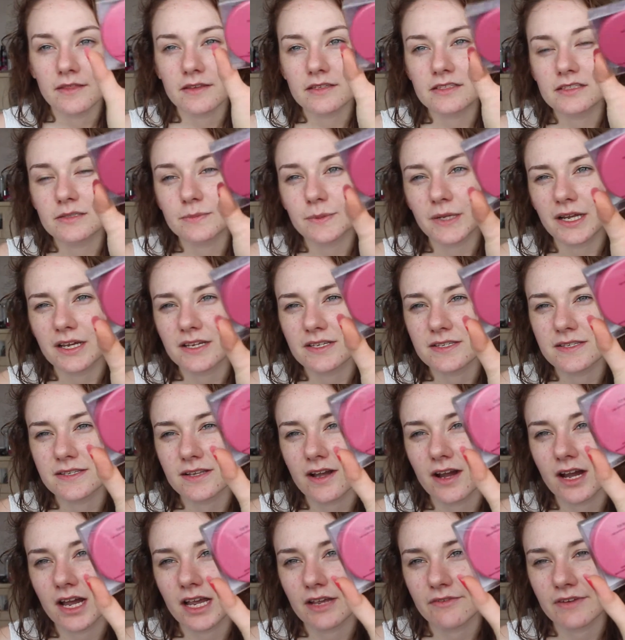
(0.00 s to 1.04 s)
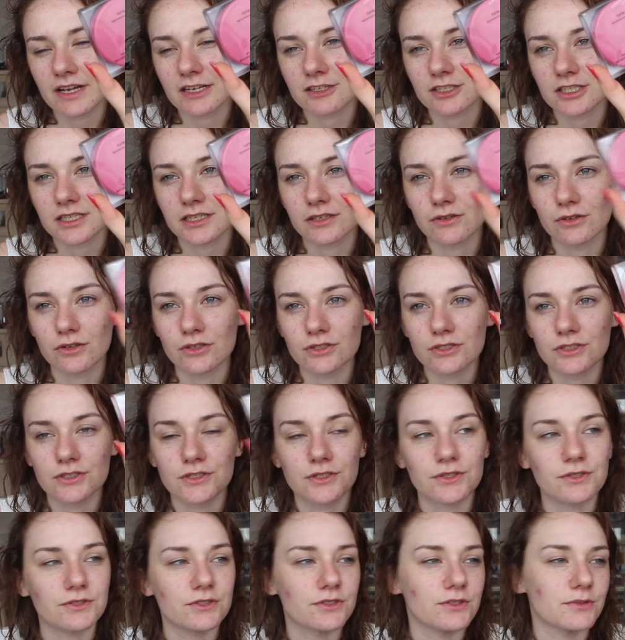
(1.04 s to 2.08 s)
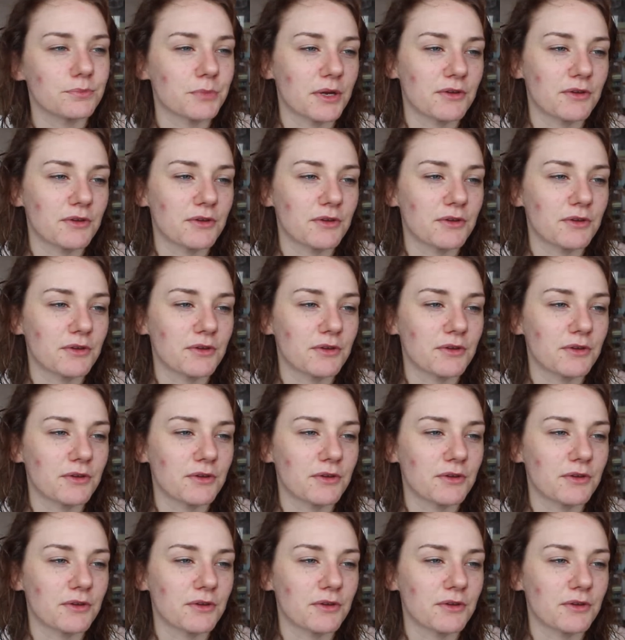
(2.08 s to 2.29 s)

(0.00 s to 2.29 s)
This is because I've actually got to do